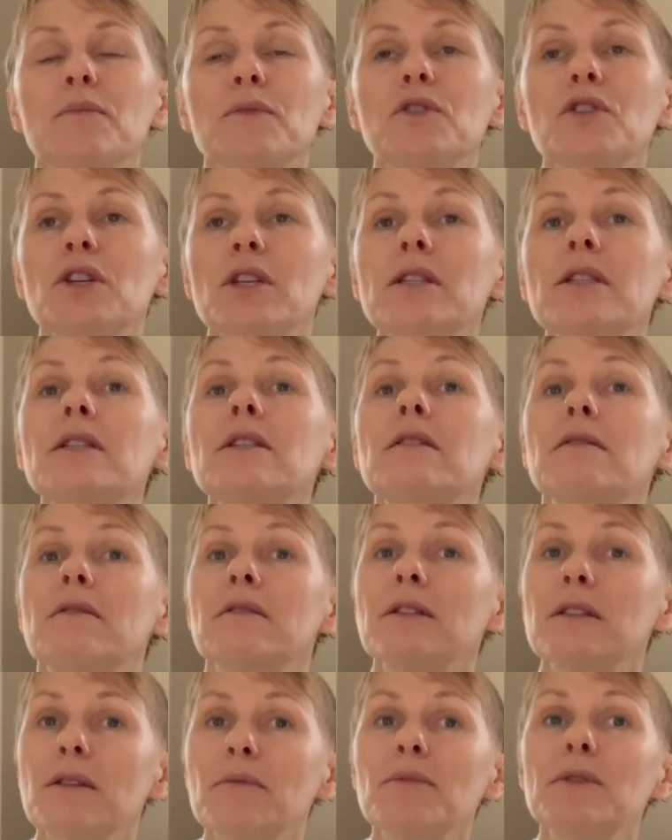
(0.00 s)

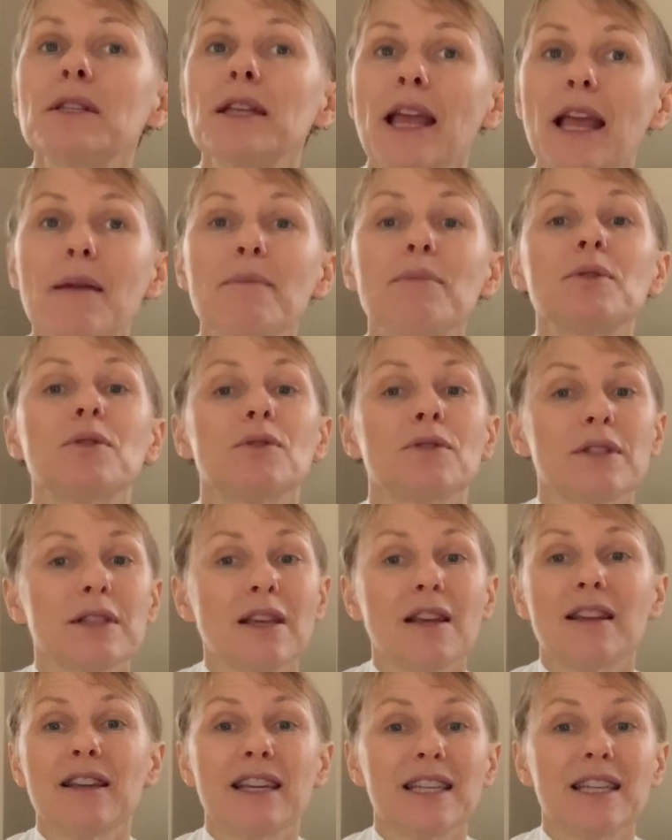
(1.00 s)
tips on certain